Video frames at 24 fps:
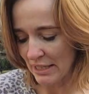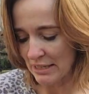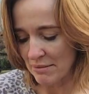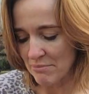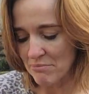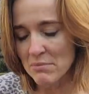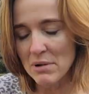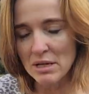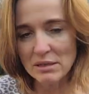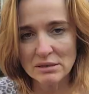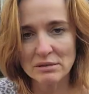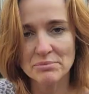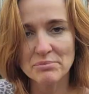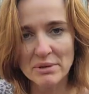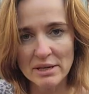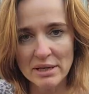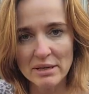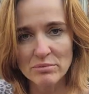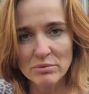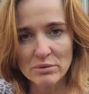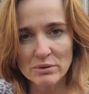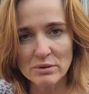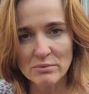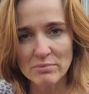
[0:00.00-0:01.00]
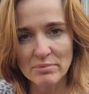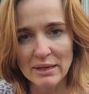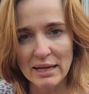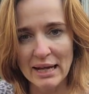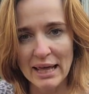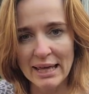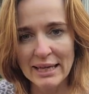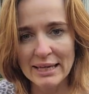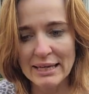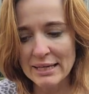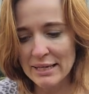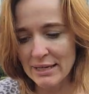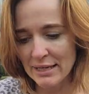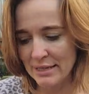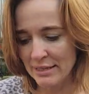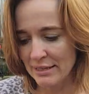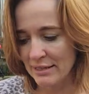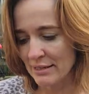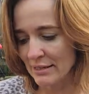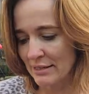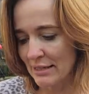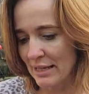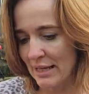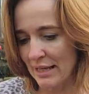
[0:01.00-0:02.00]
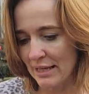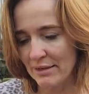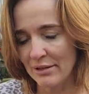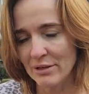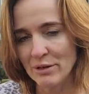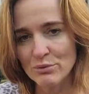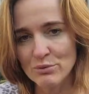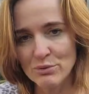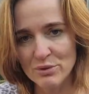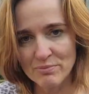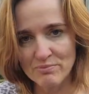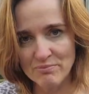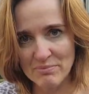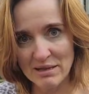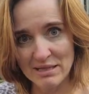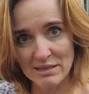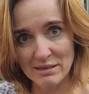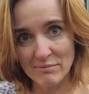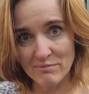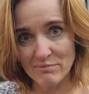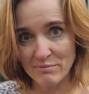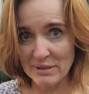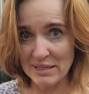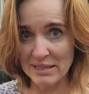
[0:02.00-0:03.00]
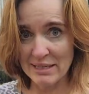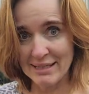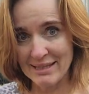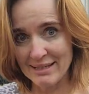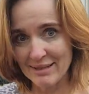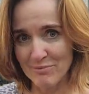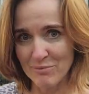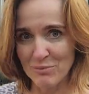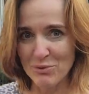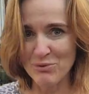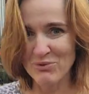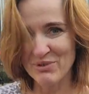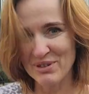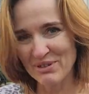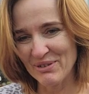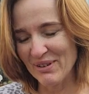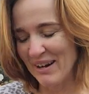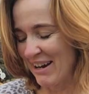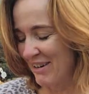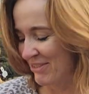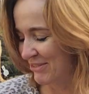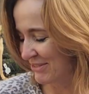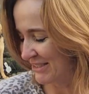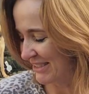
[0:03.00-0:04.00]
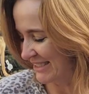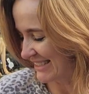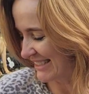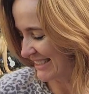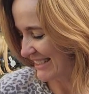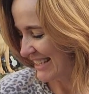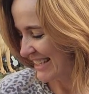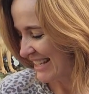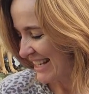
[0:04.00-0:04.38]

He must be able to play to get those bits and pieces moving around.